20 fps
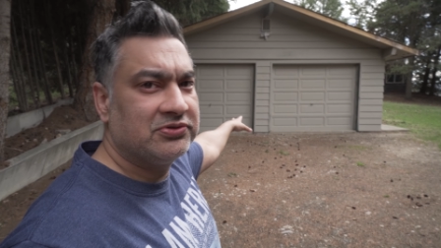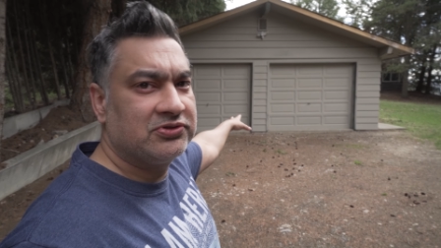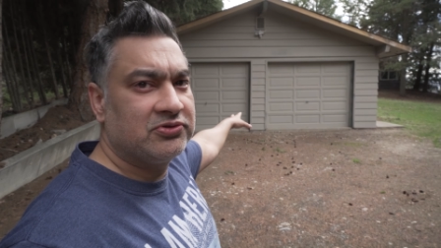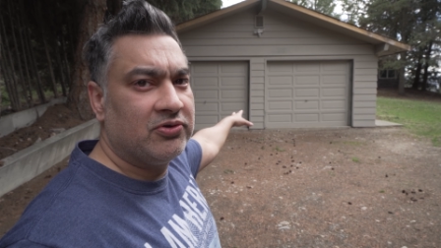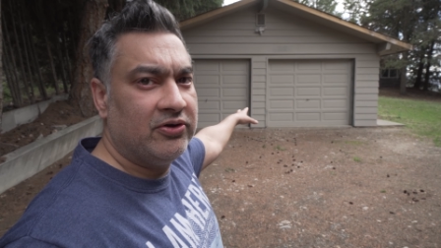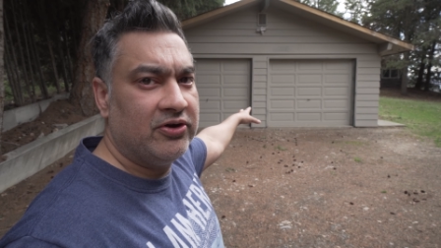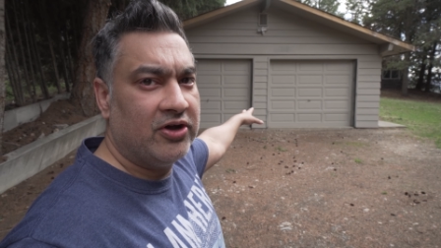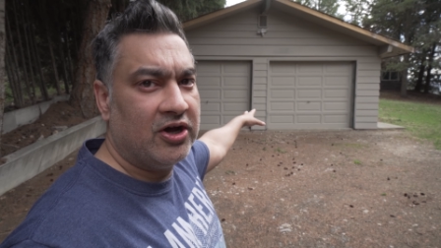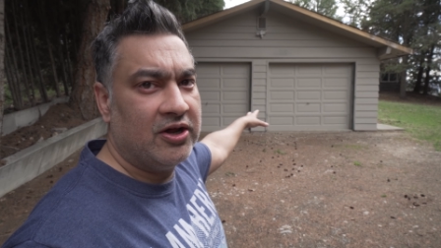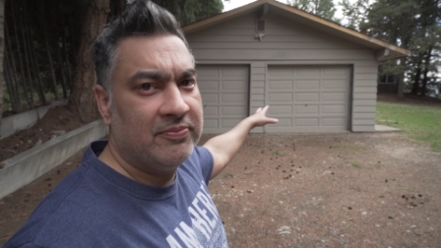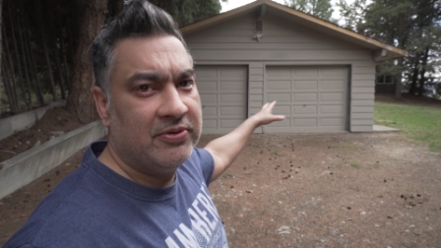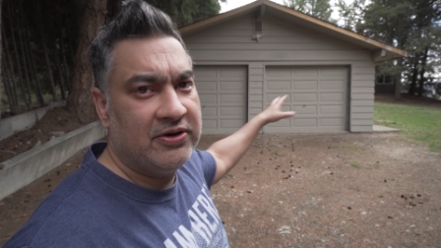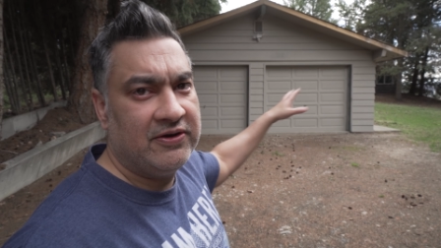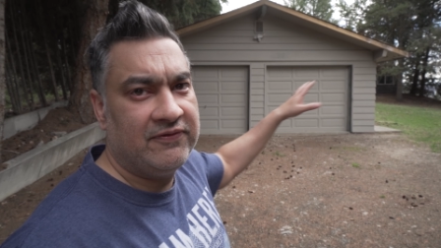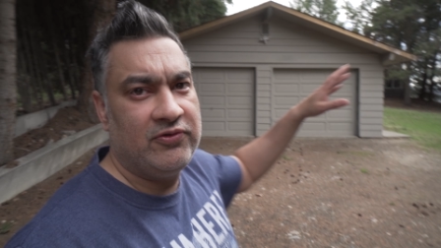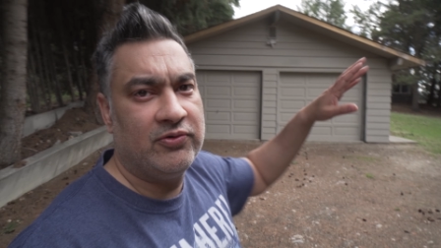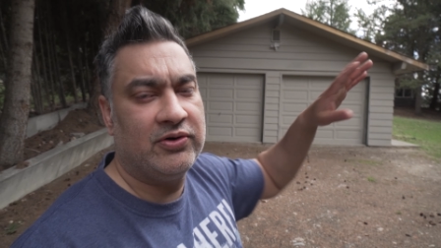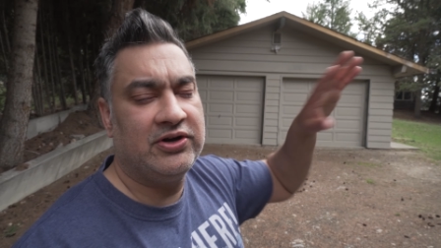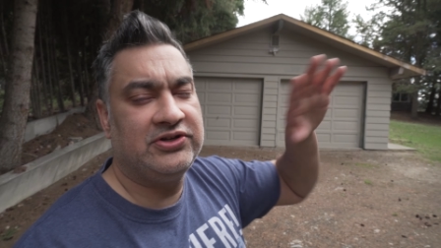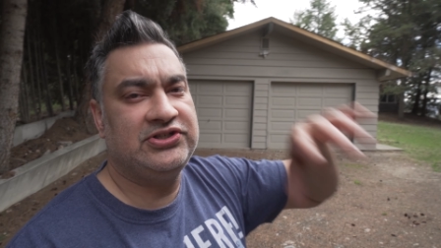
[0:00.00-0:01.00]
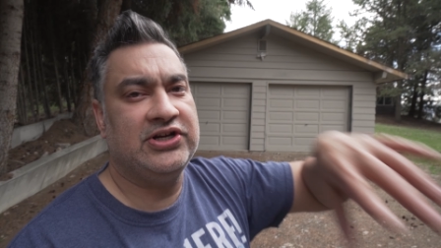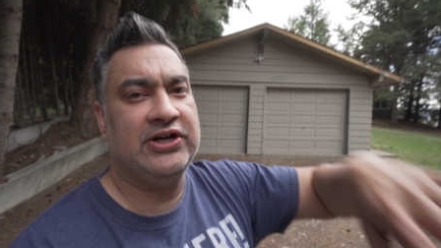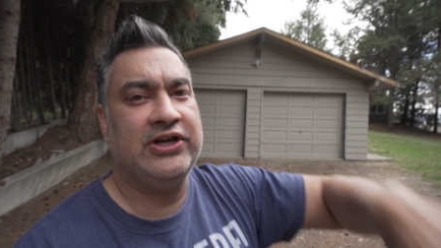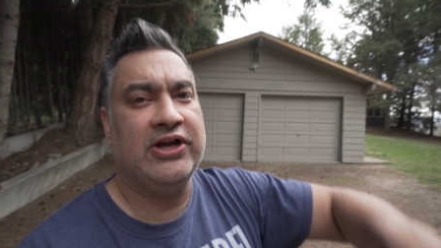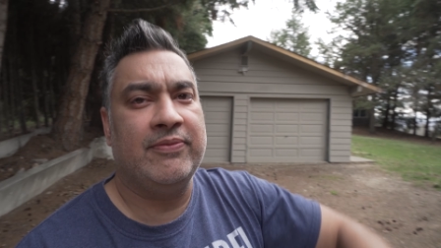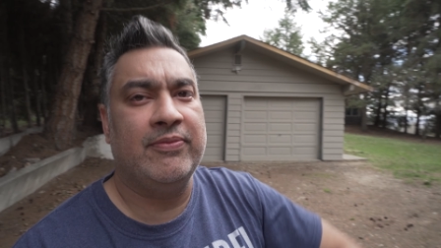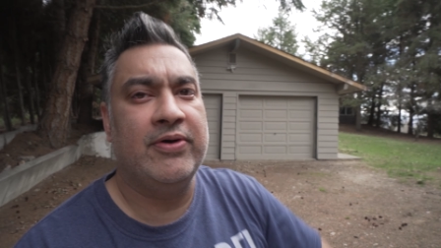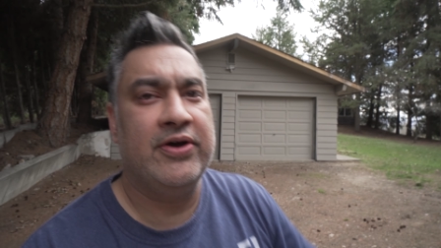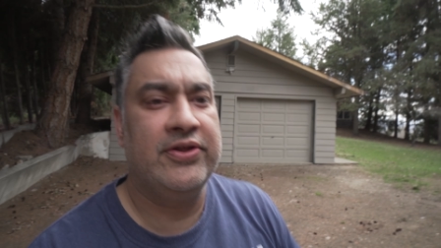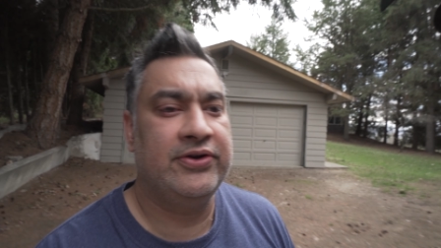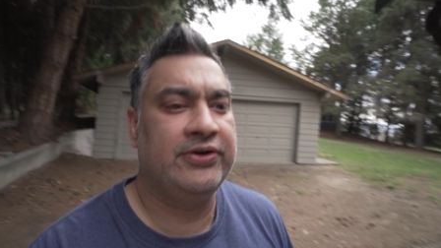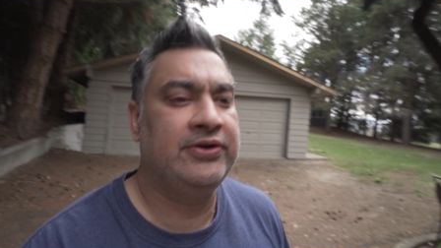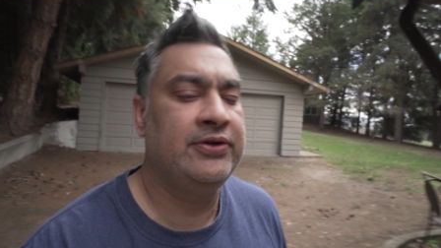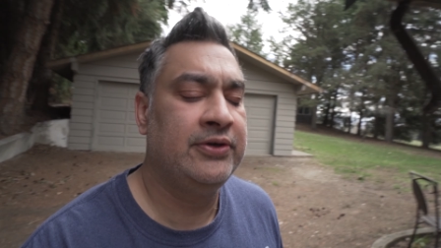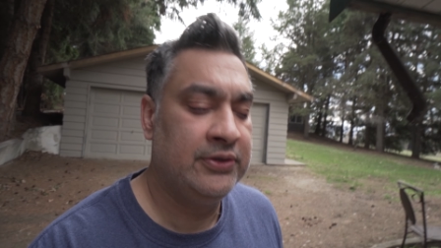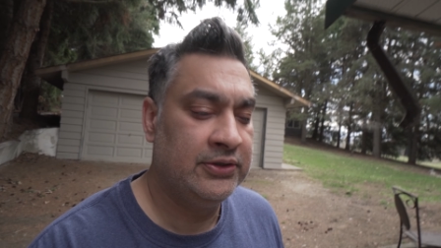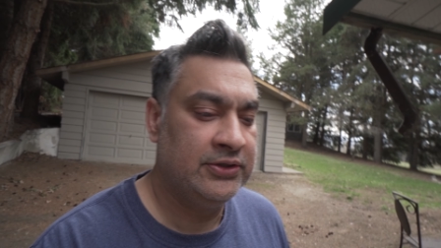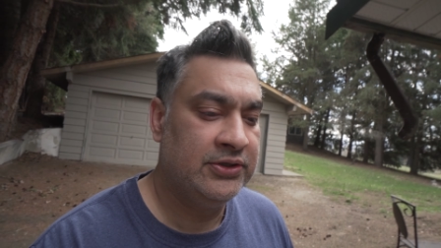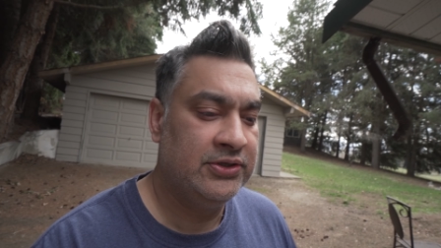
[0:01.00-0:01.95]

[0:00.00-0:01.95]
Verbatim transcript: what's going on. But if you want to check out my other